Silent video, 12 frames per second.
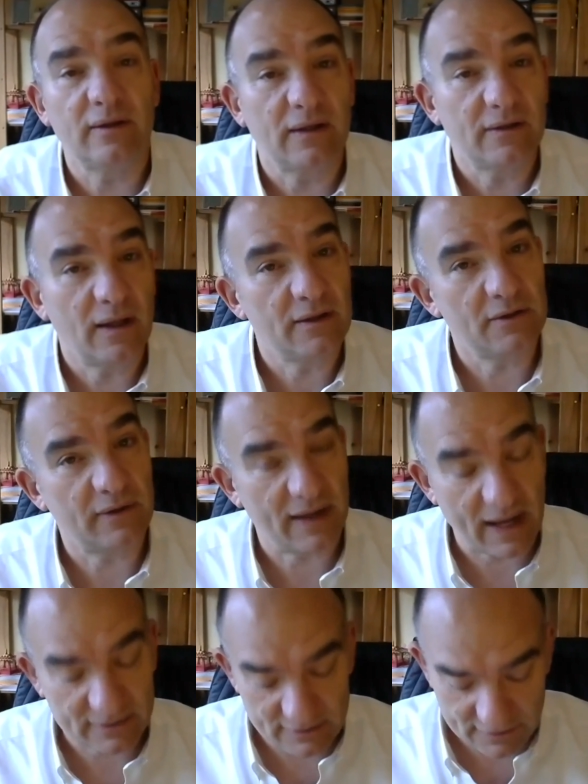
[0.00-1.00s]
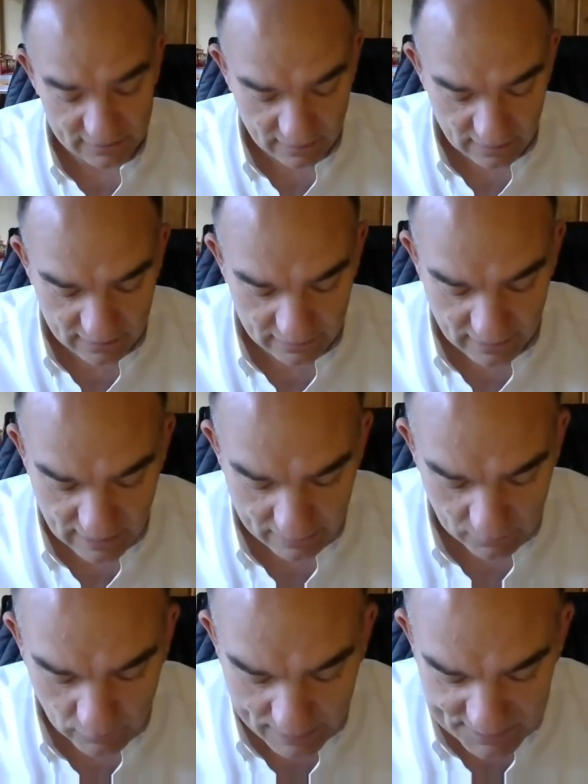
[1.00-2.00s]
that you can access through the
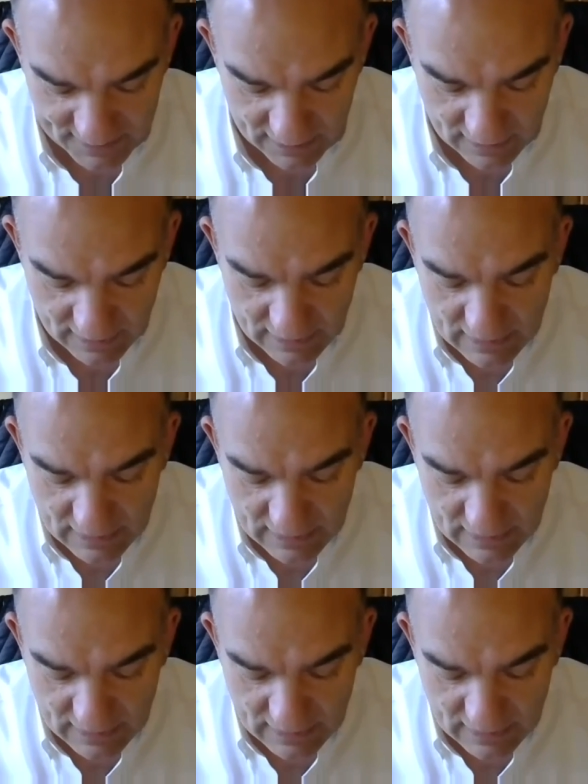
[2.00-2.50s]
enABLe website.